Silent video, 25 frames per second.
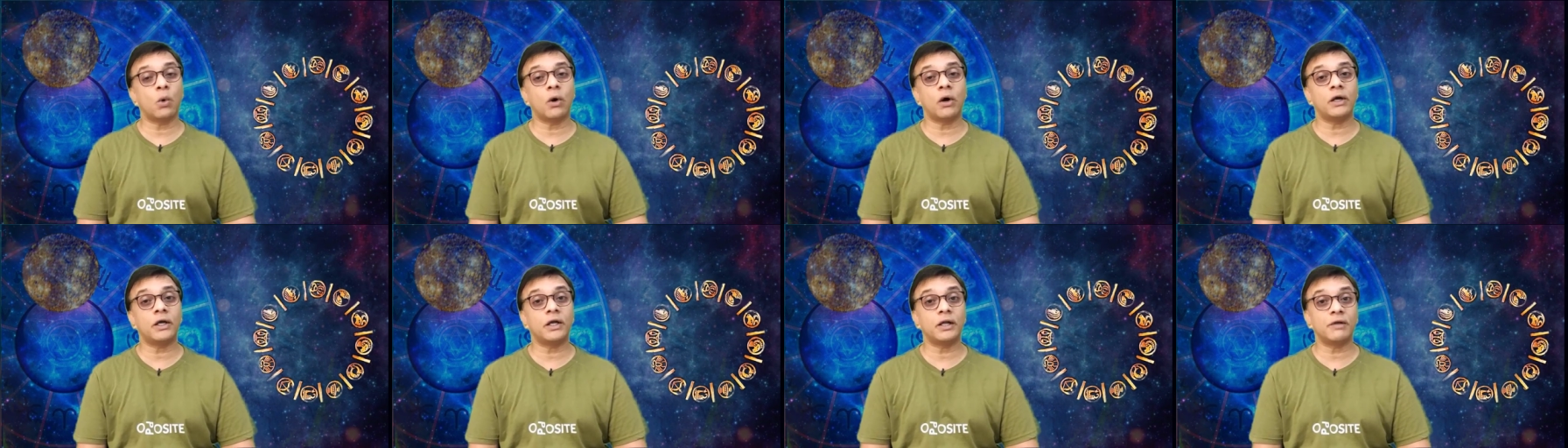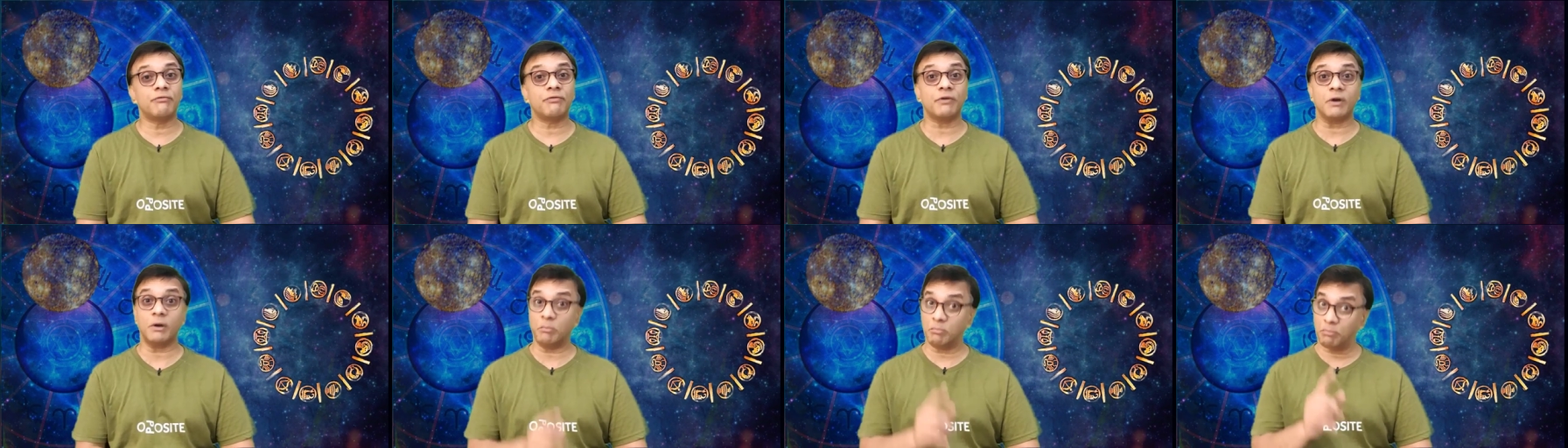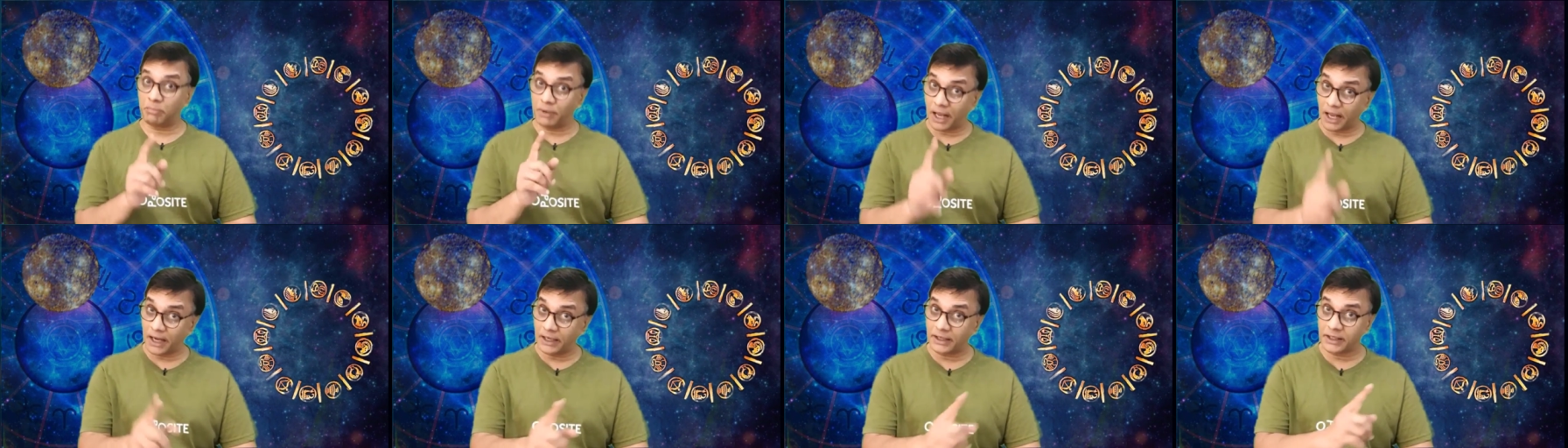over
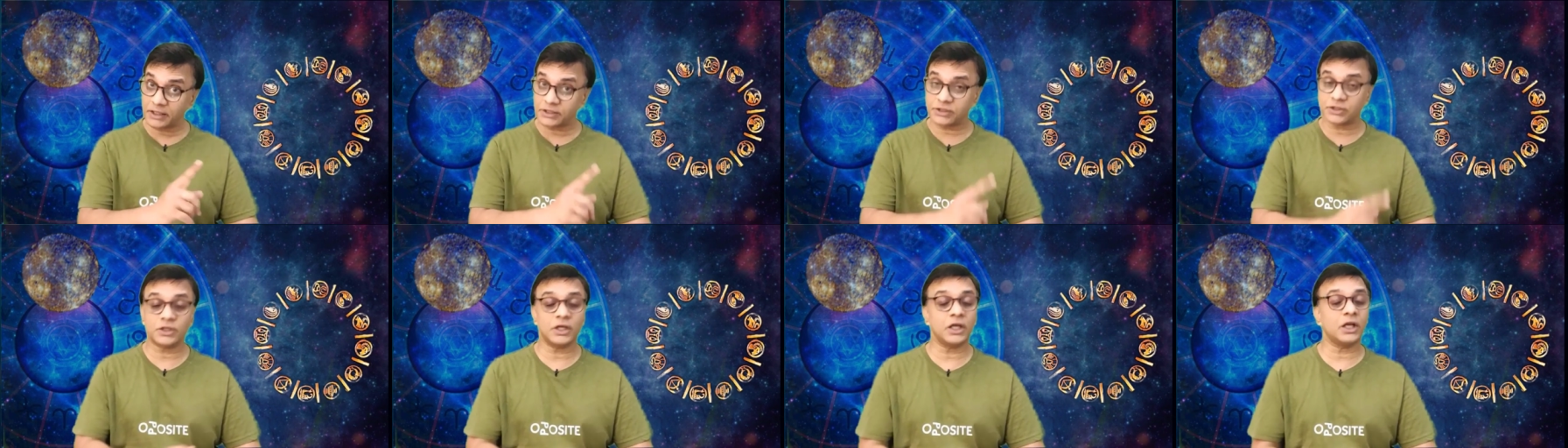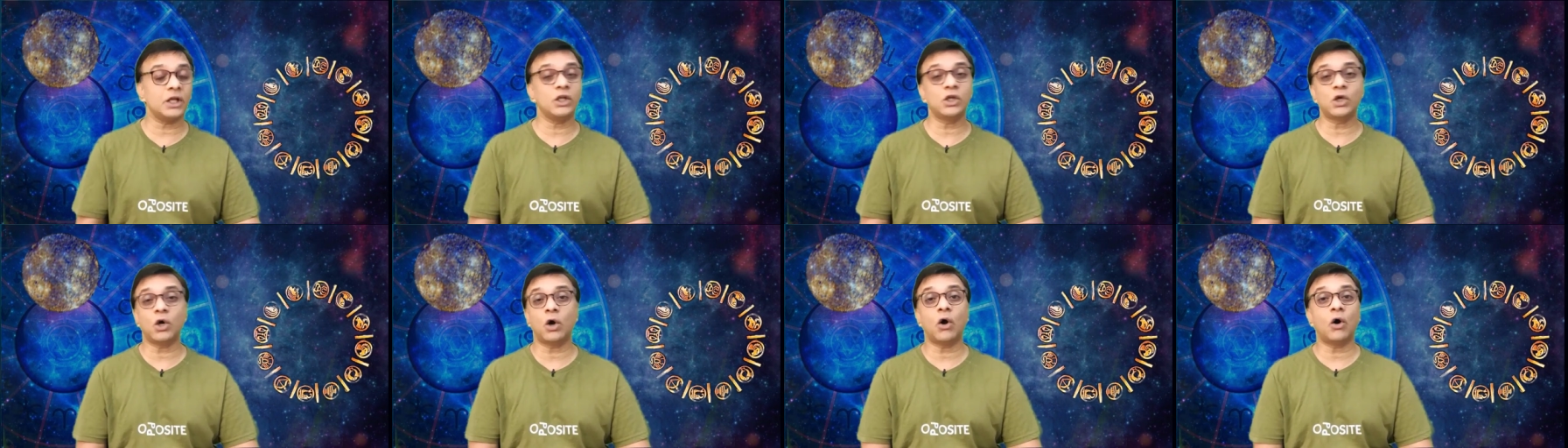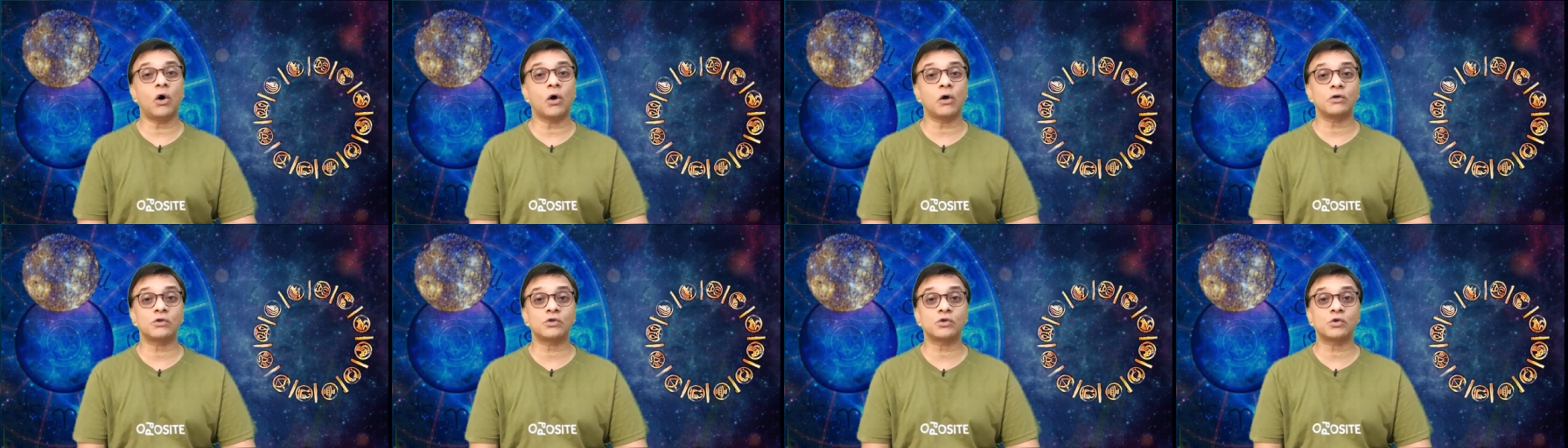different planets in your
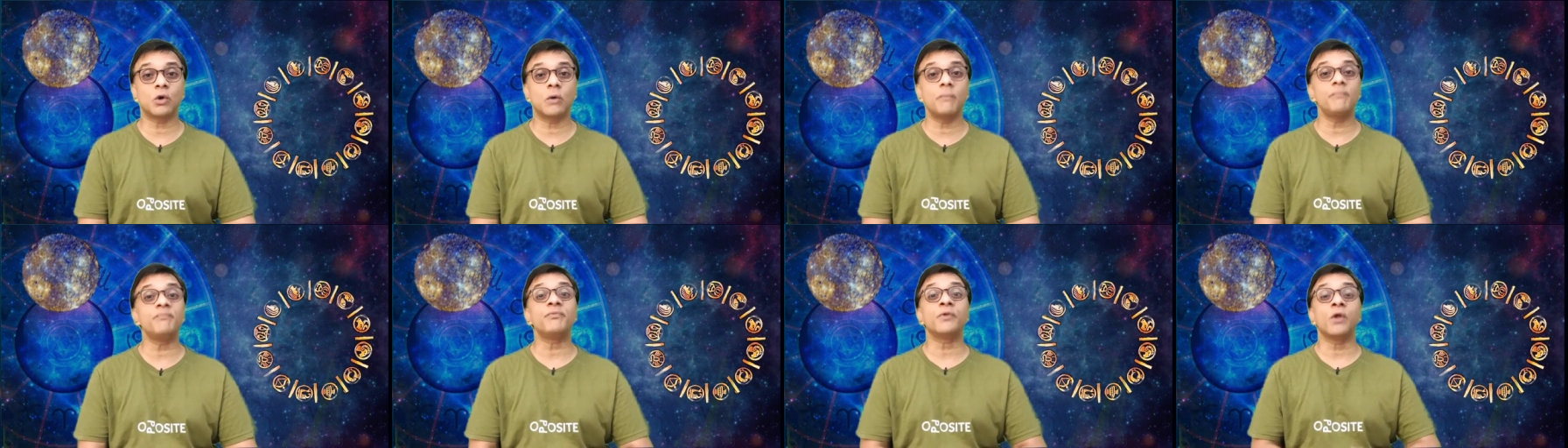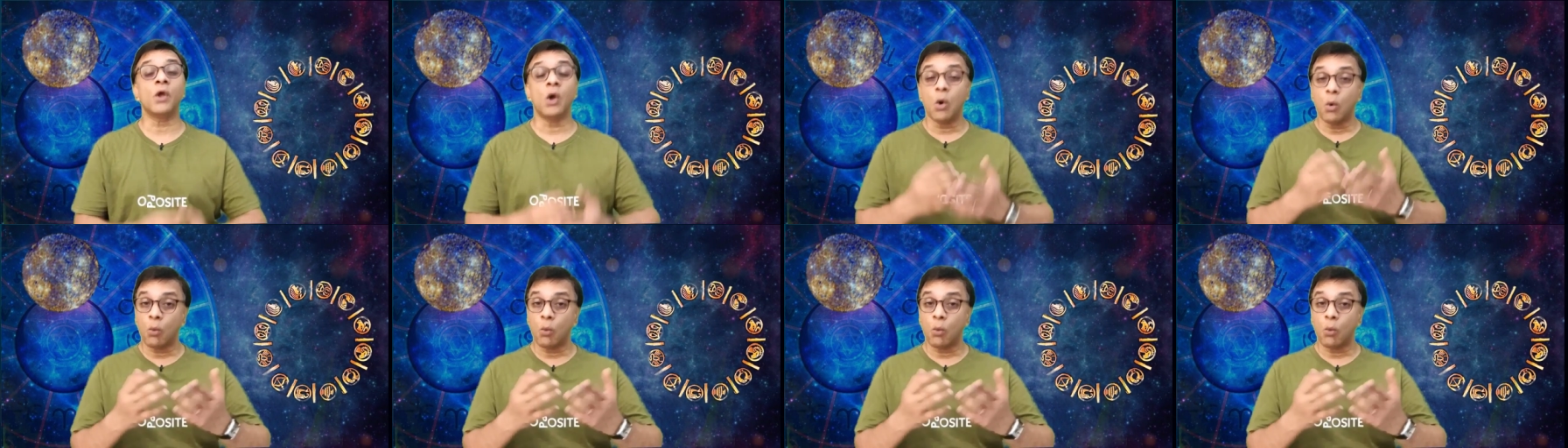horoscope,